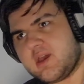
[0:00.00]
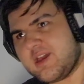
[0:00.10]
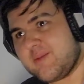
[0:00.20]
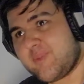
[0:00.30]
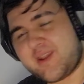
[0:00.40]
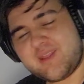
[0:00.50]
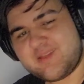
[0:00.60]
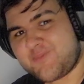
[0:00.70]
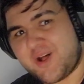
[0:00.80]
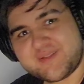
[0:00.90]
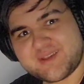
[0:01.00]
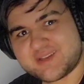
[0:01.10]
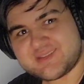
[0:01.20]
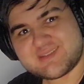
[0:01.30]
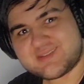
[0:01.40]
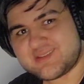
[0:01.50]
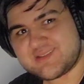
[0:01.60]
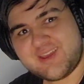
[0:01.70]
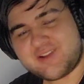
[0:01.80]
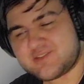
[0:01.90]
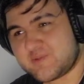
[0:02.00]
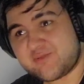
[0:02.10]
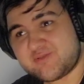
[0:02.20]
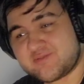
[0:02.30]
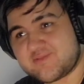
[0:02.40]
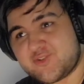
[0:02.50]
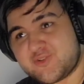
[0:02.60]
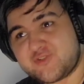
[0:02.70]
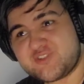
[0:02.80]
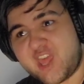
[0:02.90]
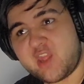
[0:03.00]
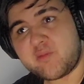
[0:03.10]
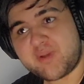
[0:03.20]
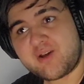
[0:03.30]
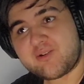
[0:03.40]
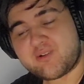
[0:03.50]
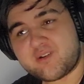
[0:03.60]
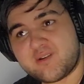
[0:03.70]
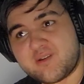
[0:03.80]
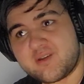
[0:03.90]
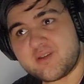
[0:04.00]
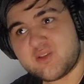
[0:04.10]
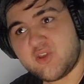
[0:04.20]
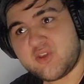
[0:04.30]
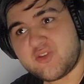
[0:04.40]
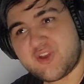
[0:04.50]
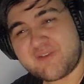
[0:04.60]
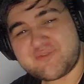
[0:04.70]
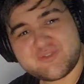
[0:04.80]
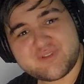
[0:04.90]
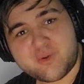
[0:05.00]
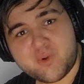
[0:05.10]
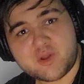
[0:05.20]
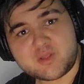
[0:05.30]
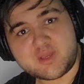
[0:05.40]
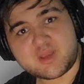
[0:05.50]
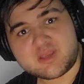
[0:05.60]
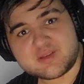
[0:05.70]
But in politics, sometimes to stay in power, you have to do the wrong thing.